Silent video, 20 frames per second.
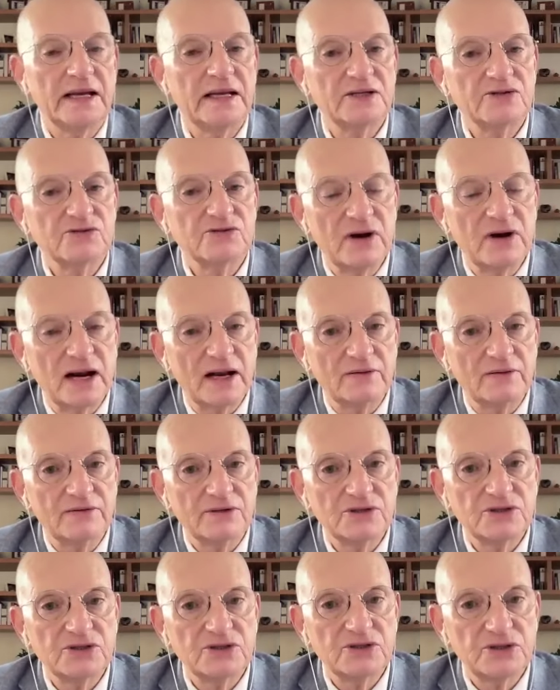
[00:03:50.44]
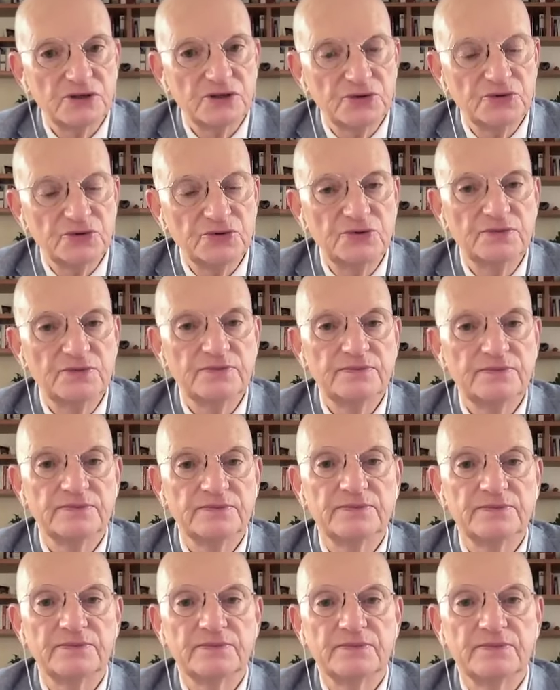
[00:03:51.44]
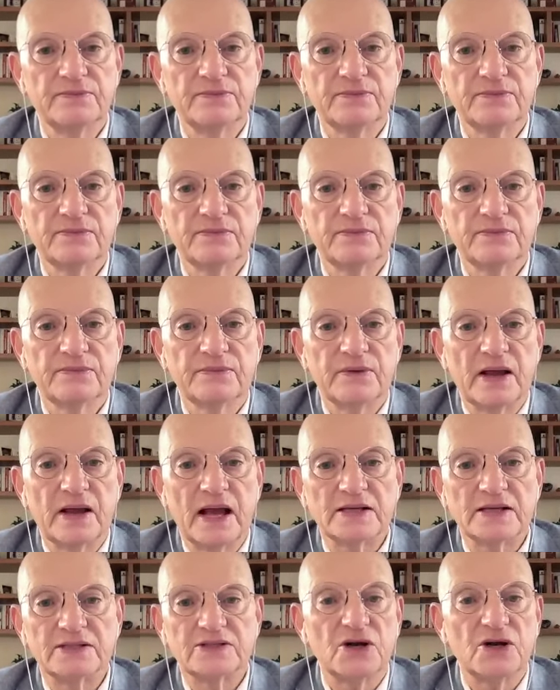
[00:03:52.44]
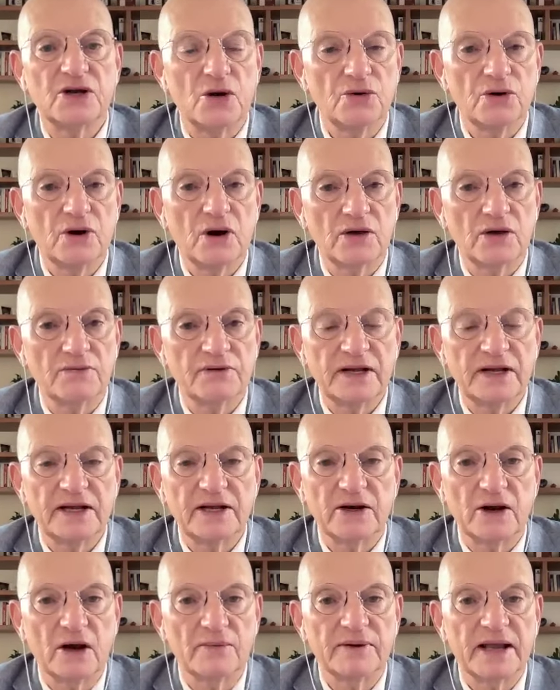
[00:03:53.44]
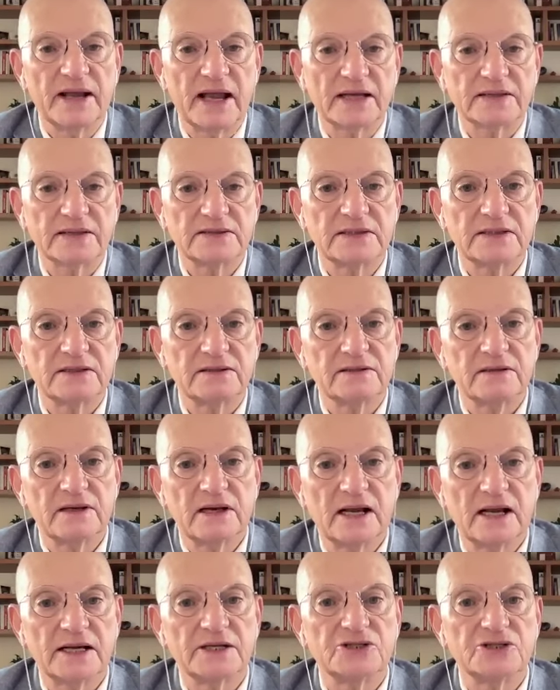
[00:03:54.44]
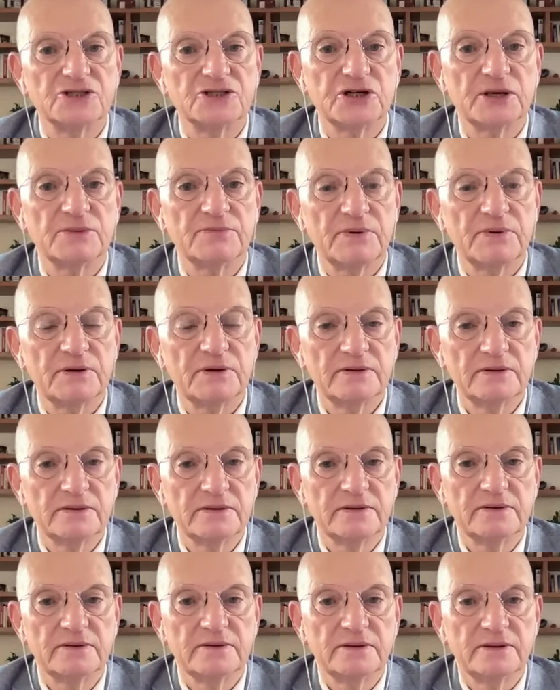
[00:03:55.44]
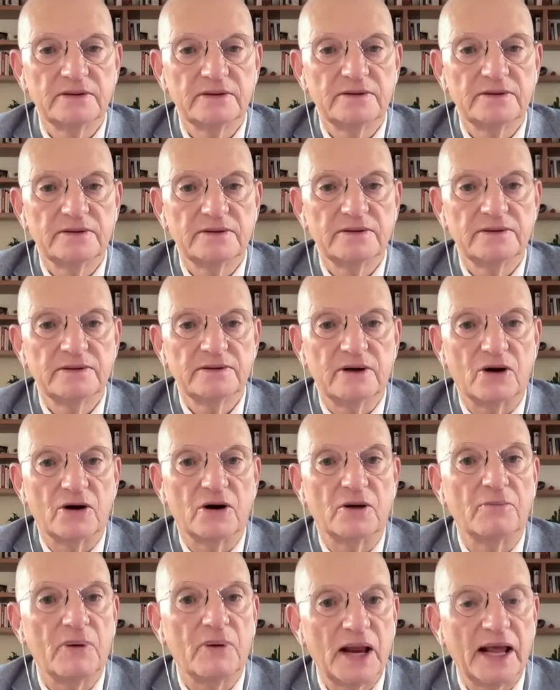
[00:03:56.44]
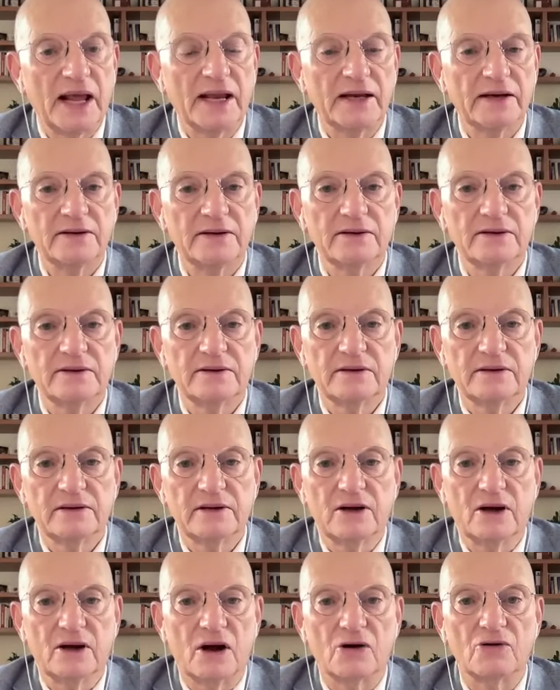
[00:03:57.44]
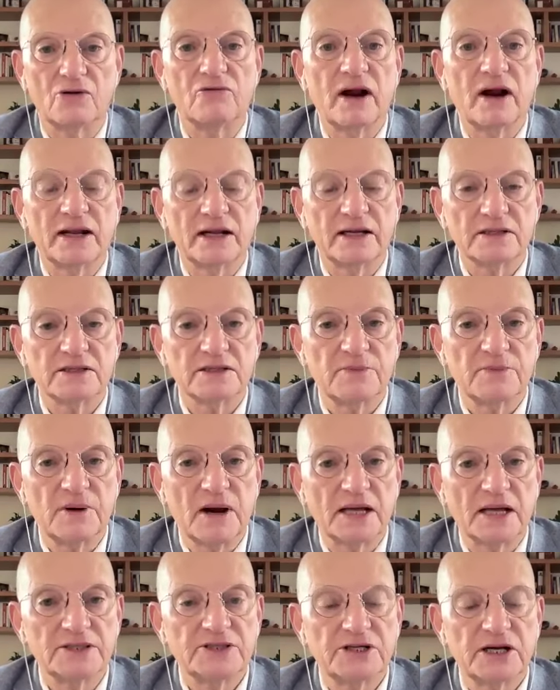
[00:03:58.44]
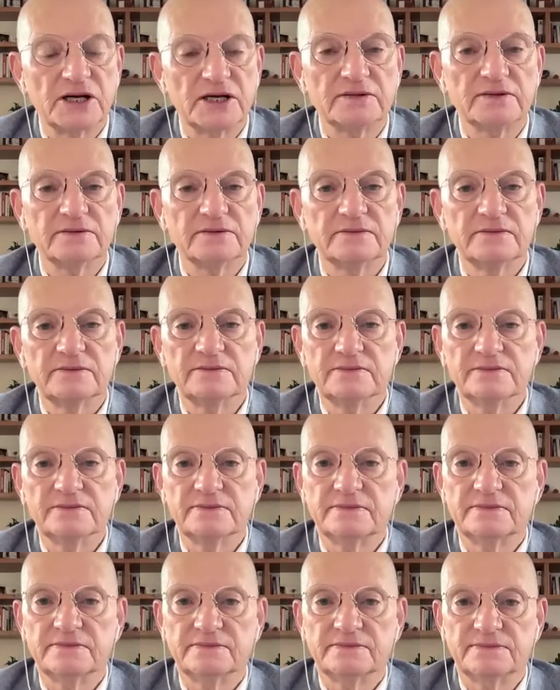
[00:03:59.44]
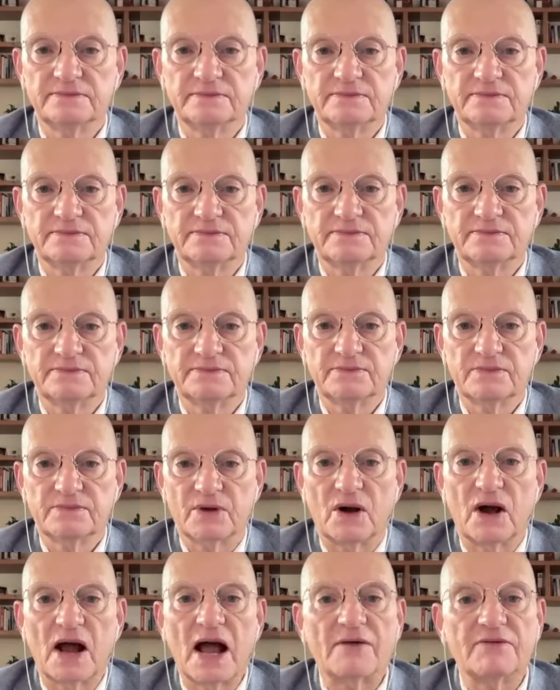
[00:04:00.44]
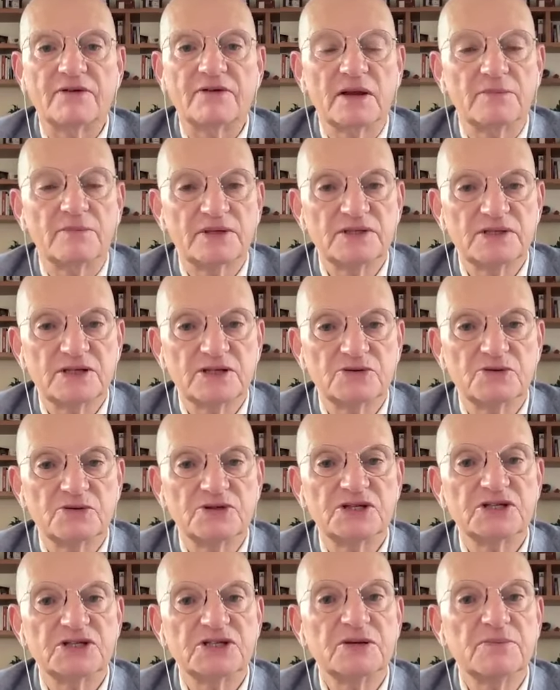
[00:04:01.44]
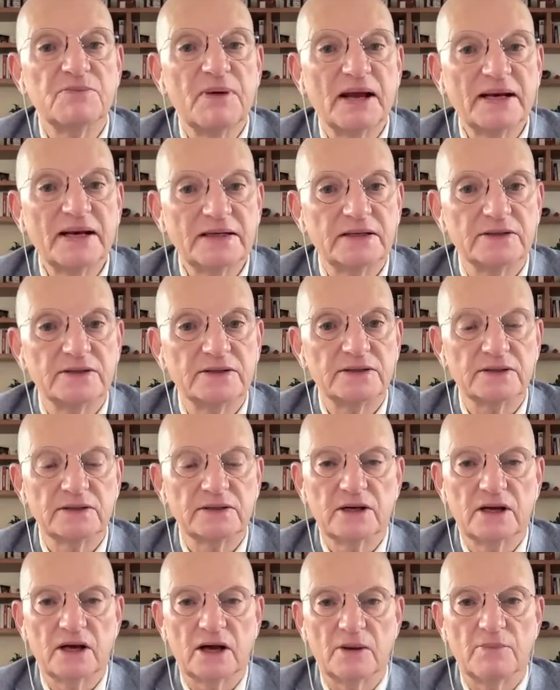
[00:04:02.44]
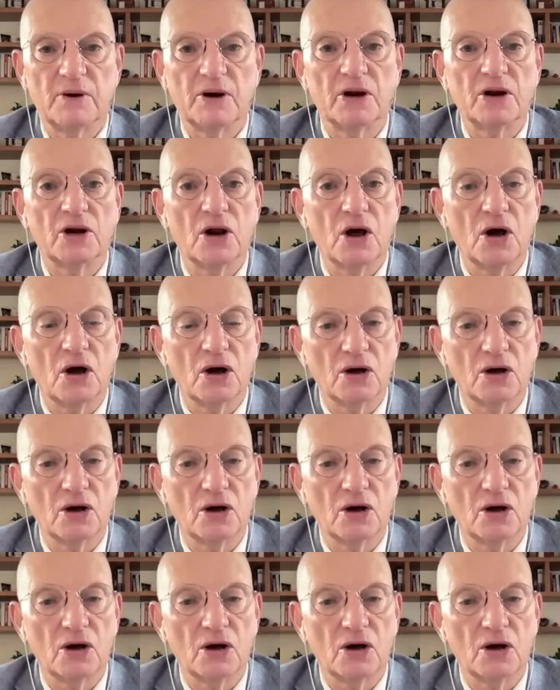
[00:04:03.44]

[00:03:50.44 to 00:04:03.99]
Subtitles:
It is relevant to you as an owner of an economic asset like a ship, or a plane, or running a supply chain, or having a business which is dependent upon a